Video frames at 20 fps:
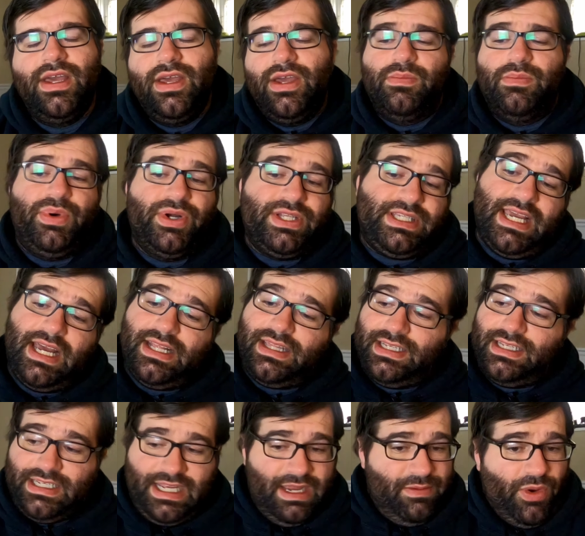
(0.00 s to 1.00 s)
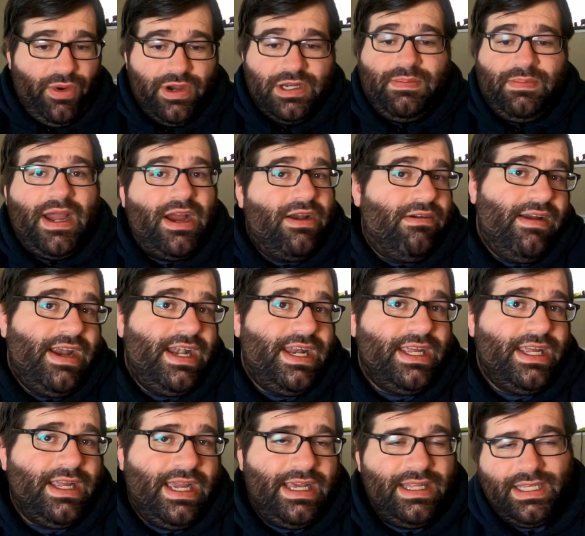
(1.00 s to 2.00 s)
puts out the same horsepower
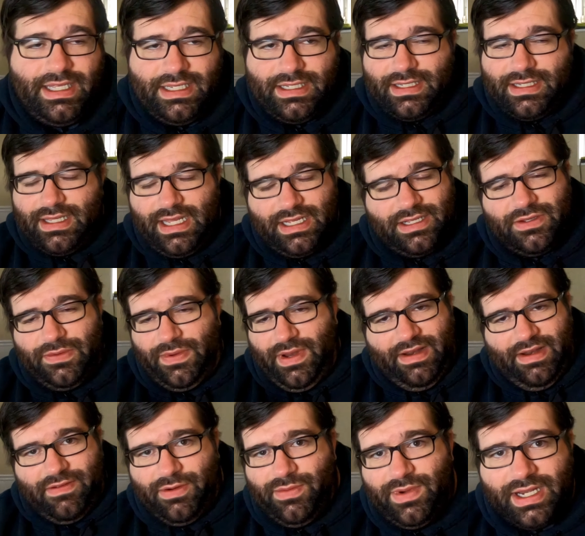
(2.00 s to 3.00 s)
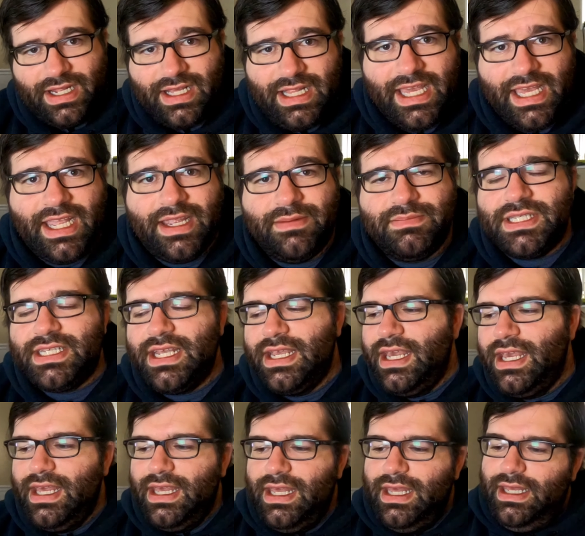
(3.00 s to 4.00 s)
rating. At least that's what everyone claims.
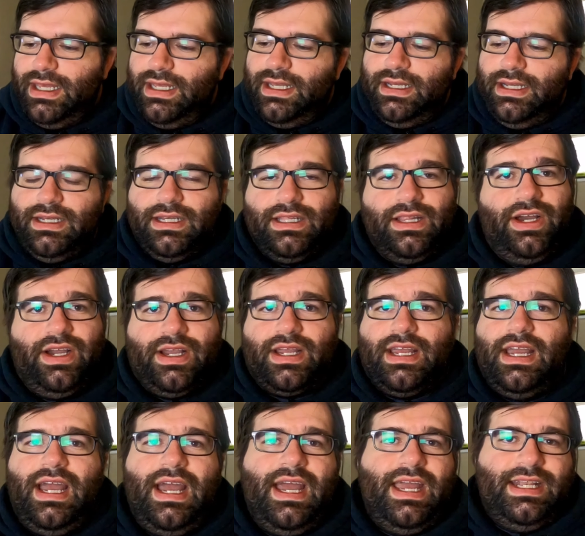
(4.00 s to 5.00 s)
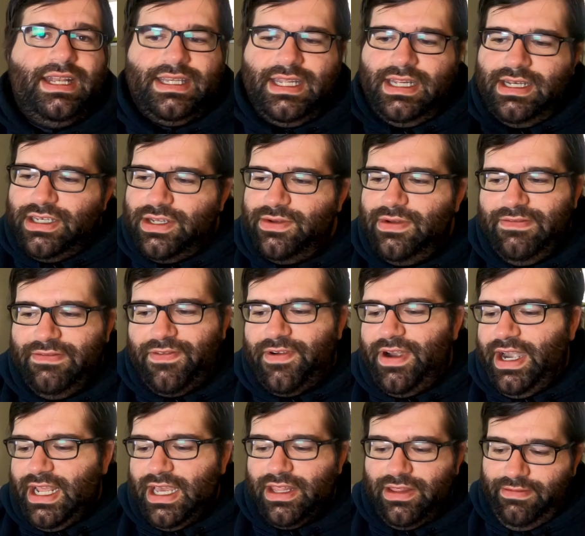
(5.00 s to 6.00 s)
Look, I didn't do it for
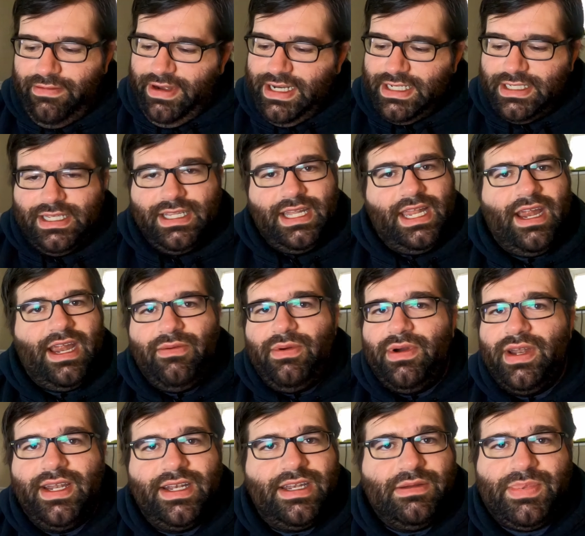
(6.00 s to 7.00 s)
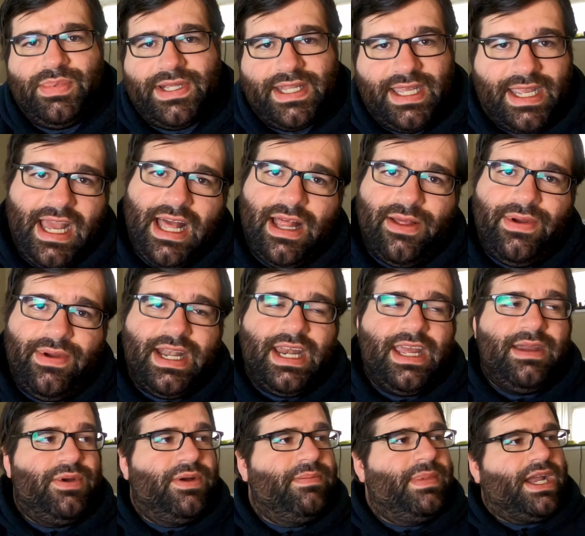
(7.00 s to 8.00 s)
any other reason than I wanted to put the Callaway
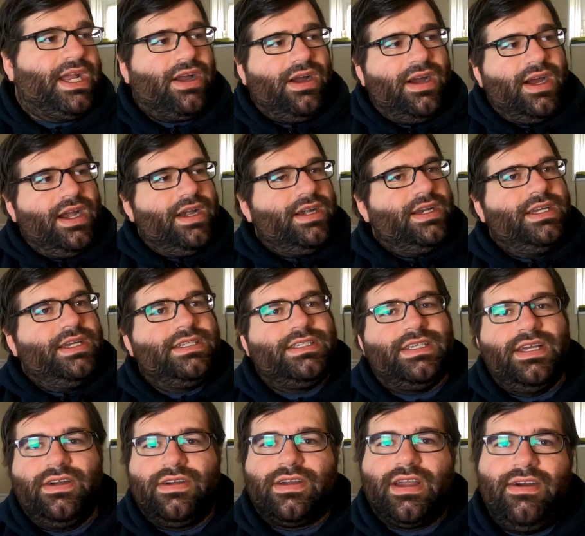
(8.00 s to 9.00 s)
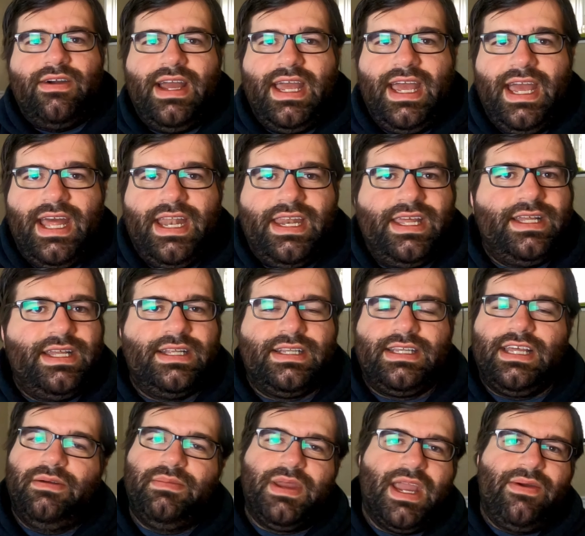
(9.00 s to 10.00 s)
name on my car. So go ahead,
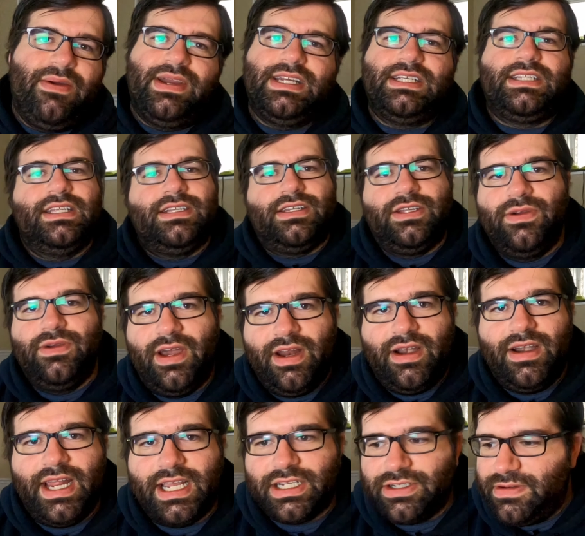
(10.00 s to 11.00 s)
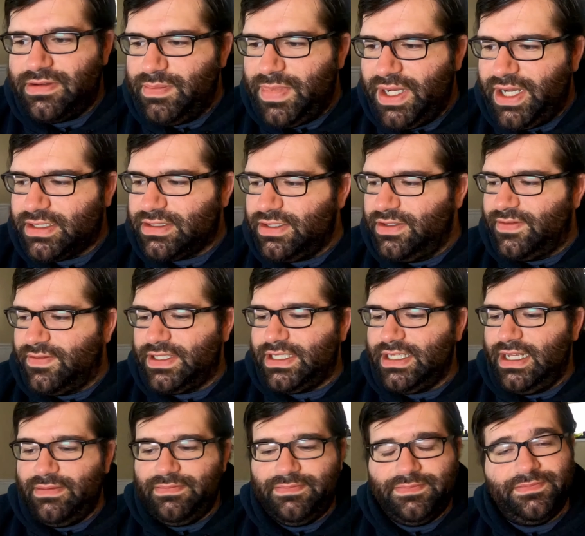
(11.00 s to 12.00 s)
tell me I wasted 200 extra bucks over
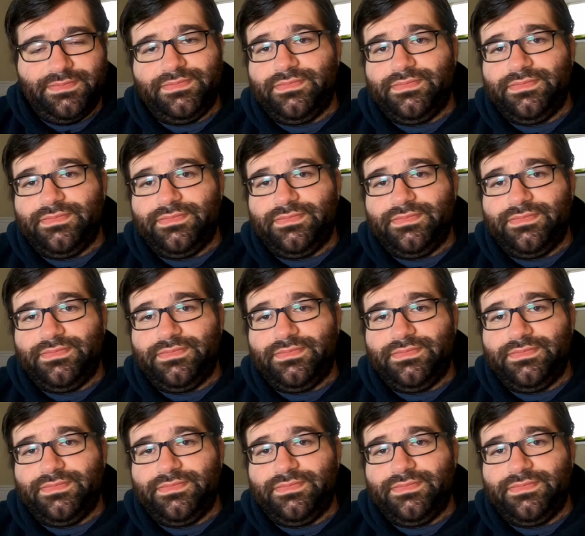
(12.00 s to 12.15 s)
something.